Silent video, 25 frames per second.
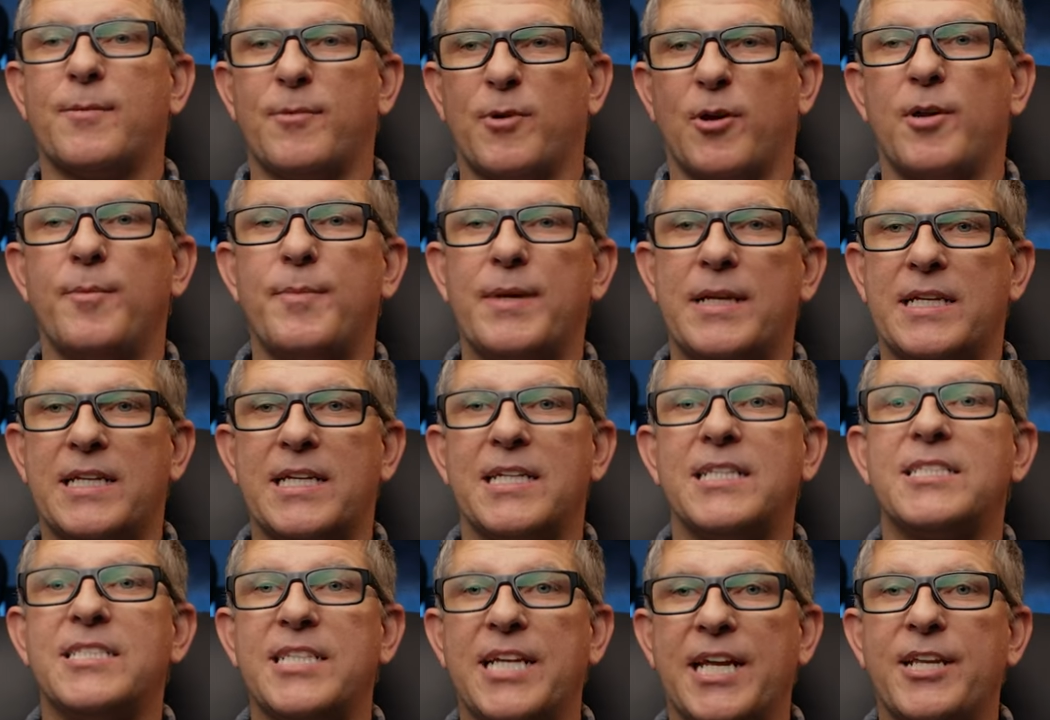I'm going to be
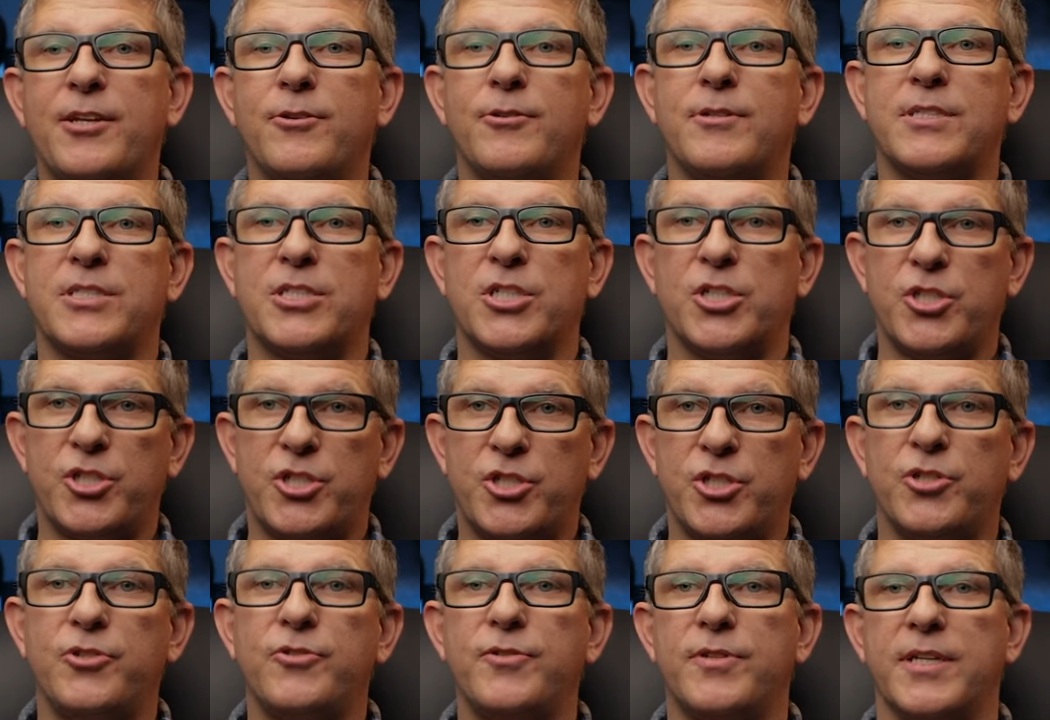continuing to
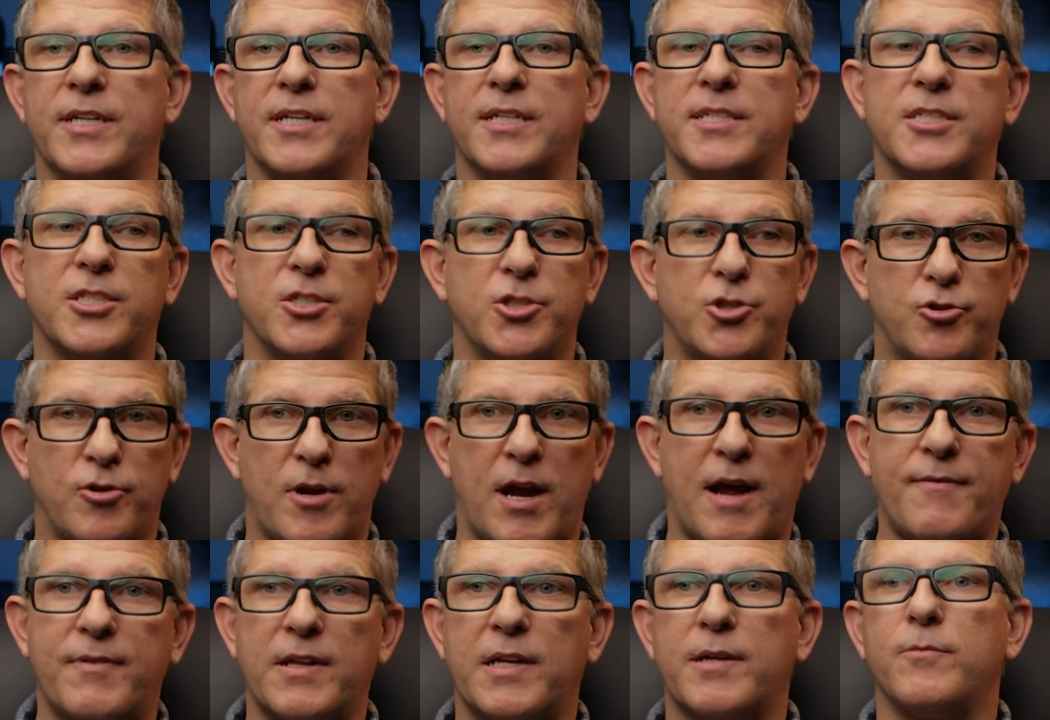do this and
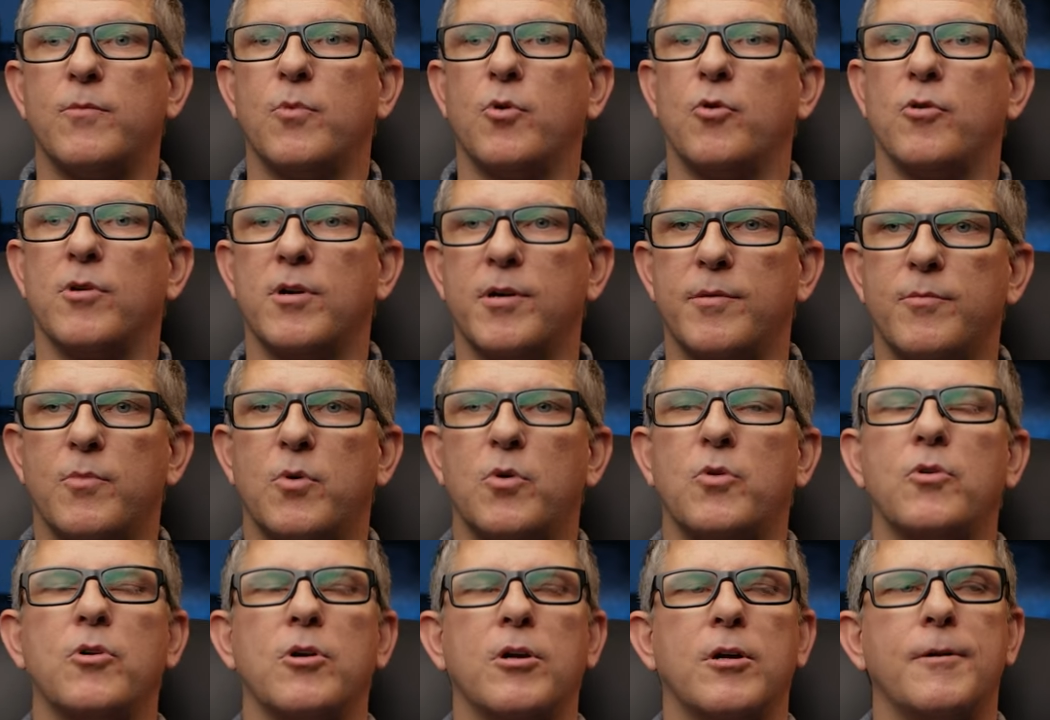traveling more and
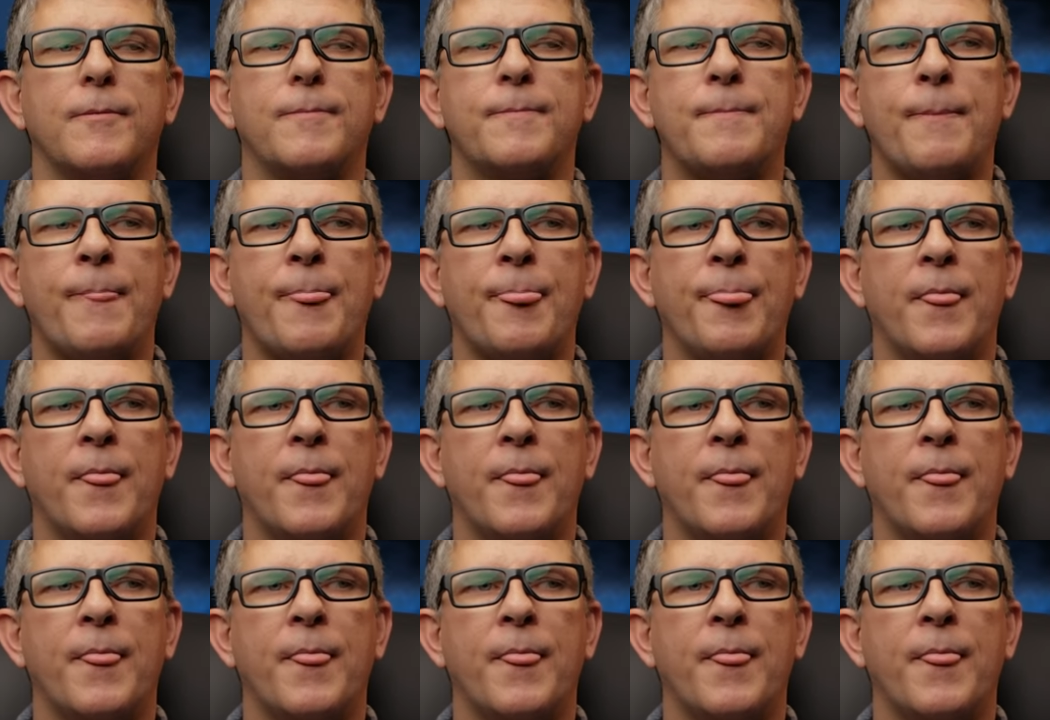more,